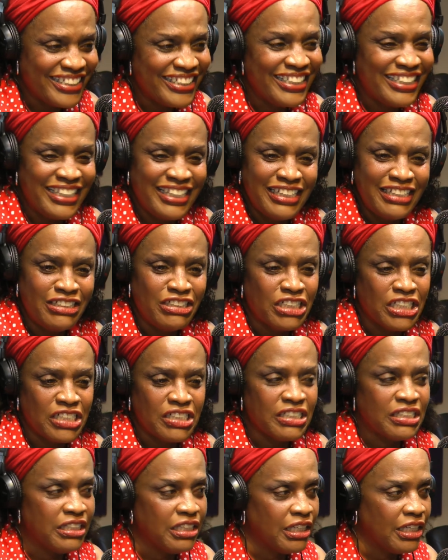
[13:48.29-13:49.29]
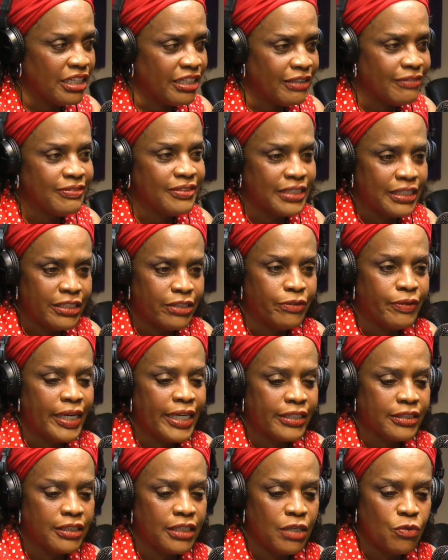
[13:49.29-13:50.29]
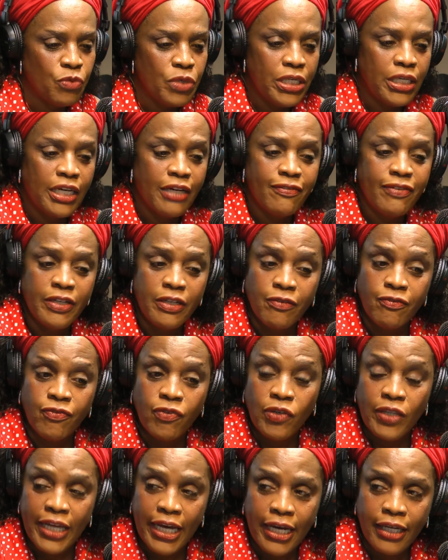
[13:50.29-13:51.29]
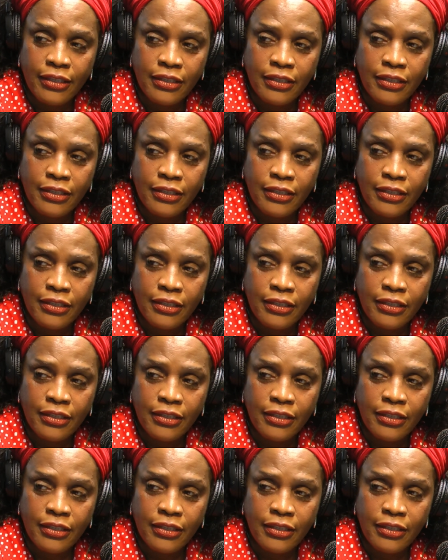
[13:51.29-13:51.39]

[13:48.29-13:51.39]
he just loves interacting, and we love him for that,